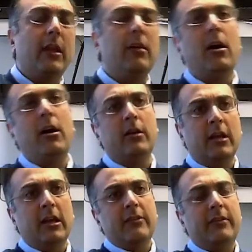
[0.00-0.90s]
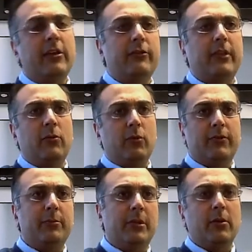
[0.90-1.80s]
There are tests that we're
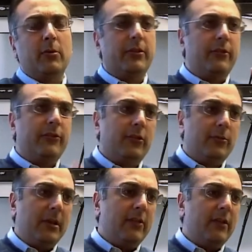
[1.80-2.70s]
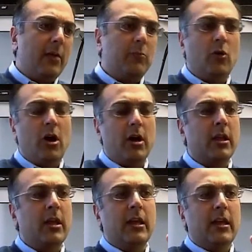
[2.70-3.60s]
familiar with, the 6-minute time
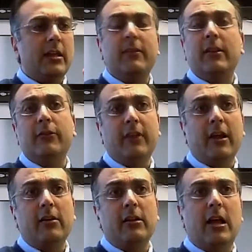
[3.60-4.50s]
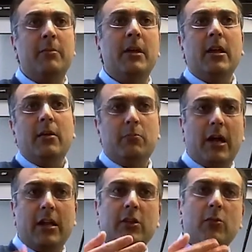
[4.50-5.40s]
walk, even the stair climb,
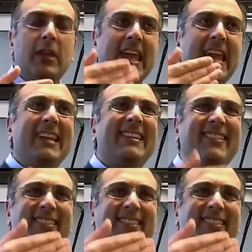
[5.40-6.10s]
but you can't